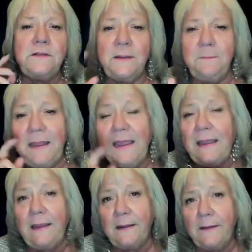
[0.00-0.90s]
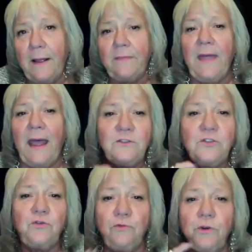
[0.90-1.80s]
To me,
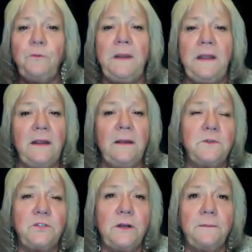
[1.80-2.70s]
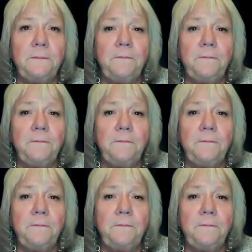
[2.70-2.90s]
that's true mediumship.